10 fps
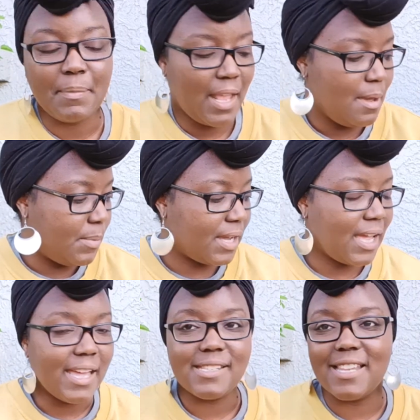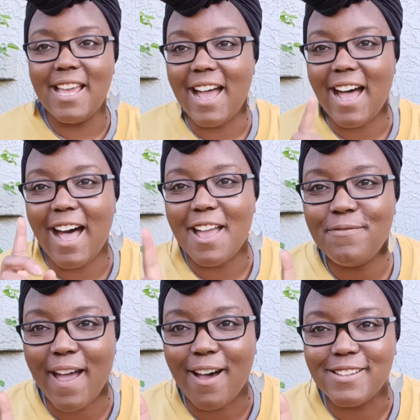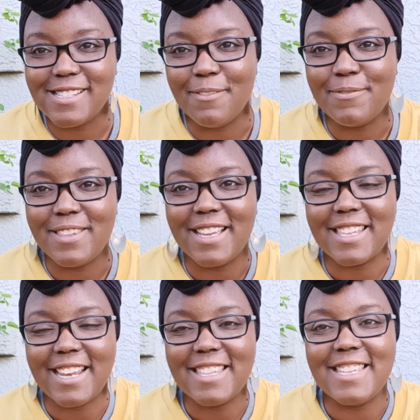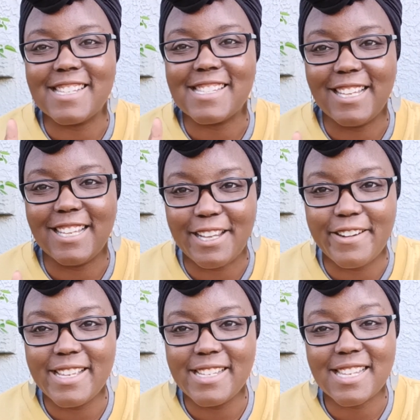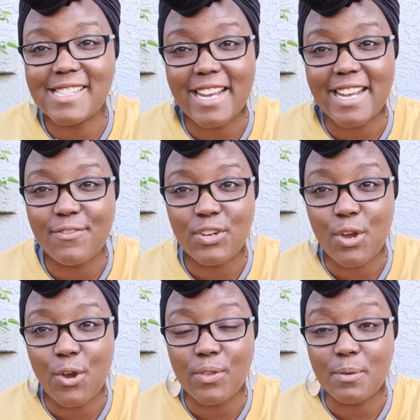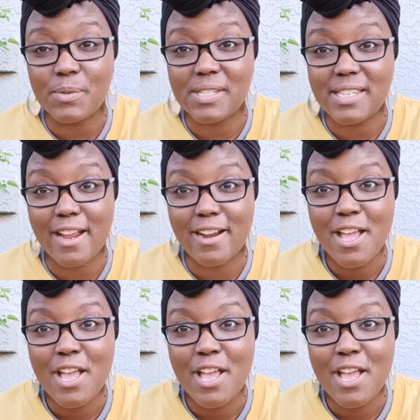But guys, I found something that I think is hilarious because I didn't even know that it was there.